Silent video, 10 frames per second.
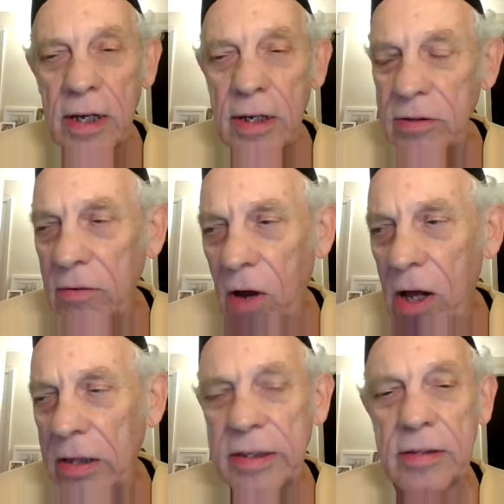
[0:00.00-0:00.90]
So you have
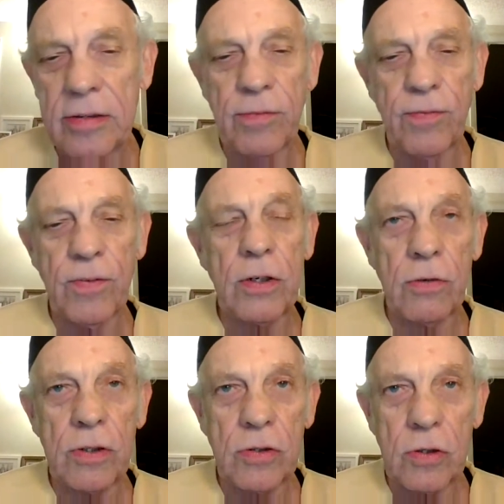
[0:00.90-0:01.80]
all these different
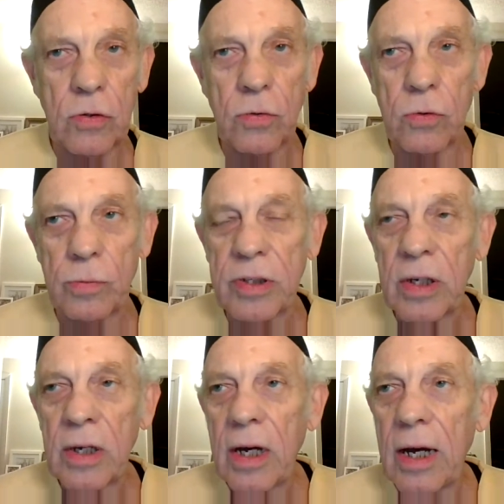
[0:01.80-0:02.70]
Christian groups,
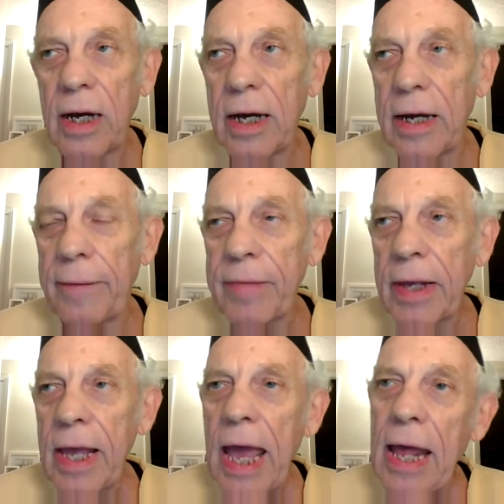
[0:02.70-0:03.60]
uh,
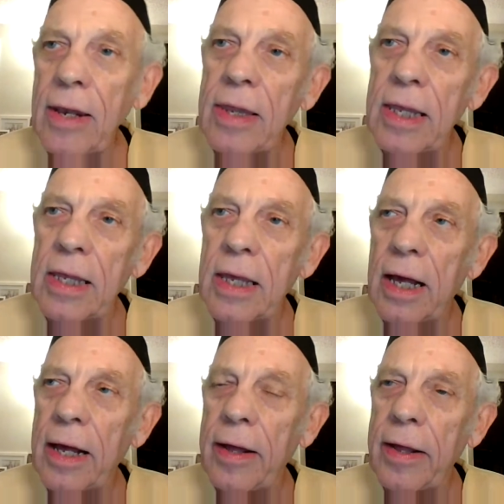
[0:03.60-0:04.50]
and the uh,
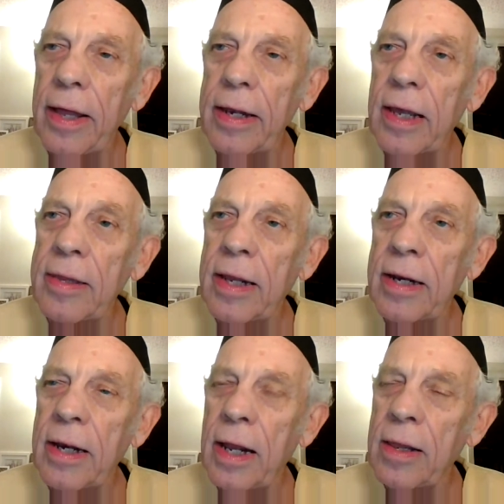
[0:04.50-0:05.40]
and, and
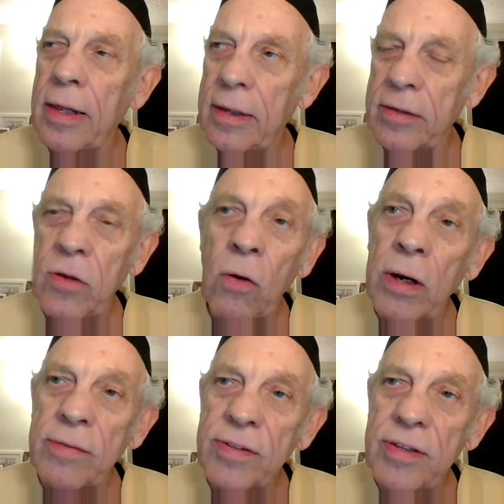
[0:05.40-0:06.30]
then and then there's a total of